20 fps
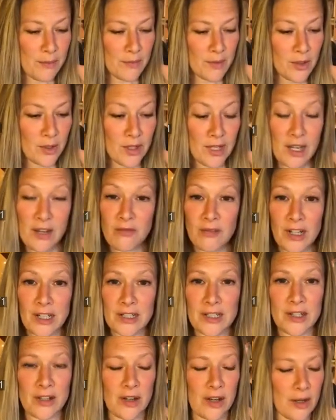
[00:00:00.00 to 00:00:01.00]
Good evening
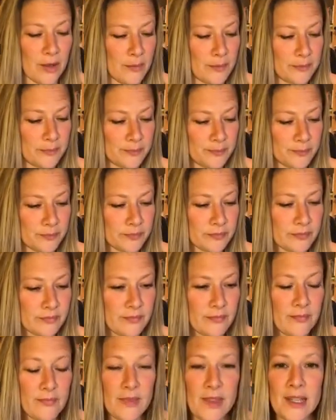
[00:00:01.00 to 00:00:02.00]
to you.
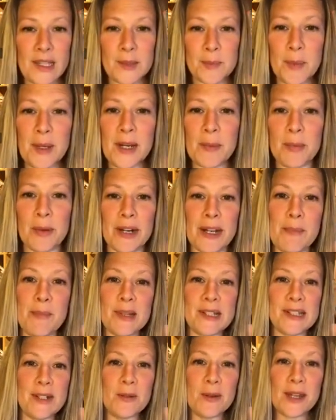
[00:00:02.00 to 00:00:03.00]
It's been a pretty
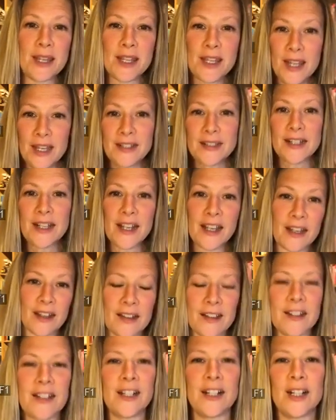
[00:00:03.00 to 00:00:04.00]
busy week, hasn't it?
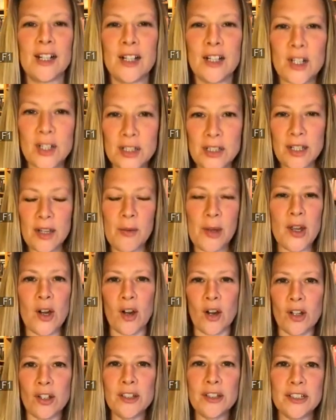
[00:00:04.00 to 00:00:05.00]
Lots going
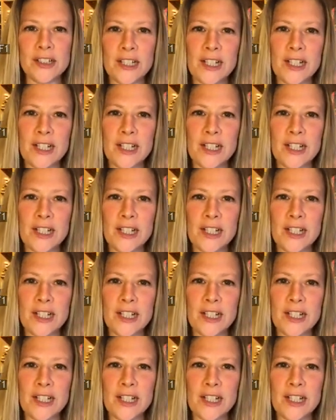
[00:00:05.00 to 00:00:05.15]
on.